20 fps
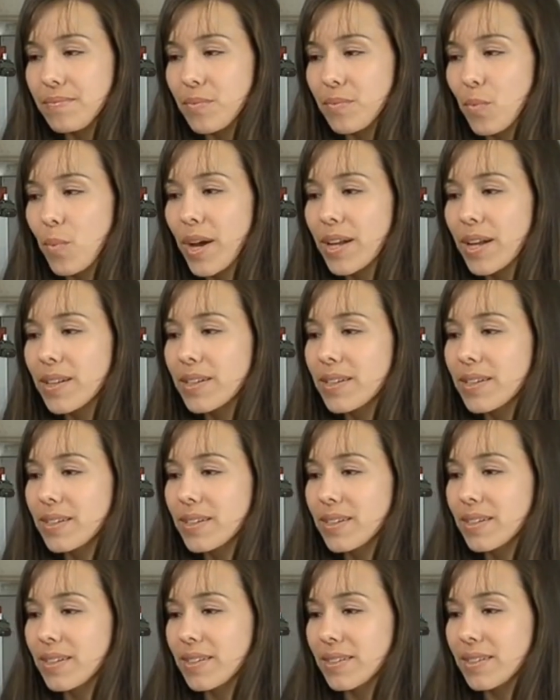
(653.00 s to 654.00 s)
Well,
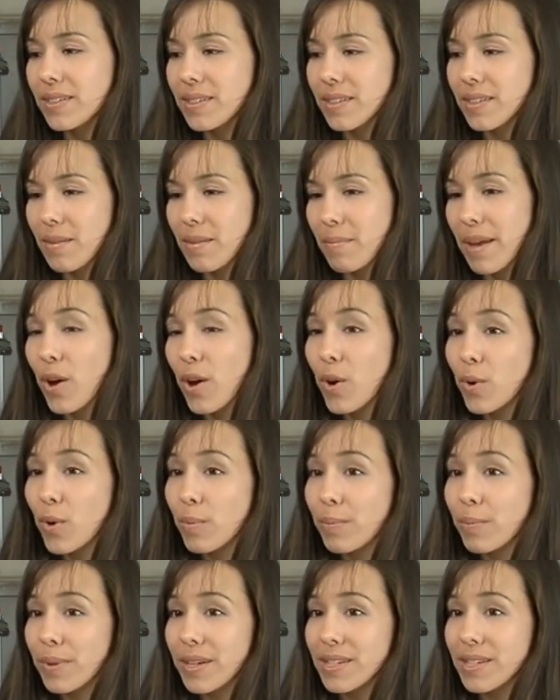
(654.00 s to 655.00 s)
my
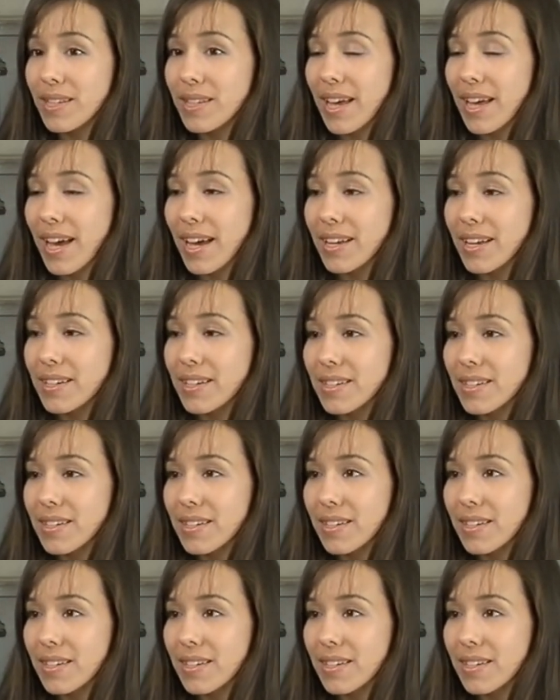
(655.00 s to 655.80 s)
hope is that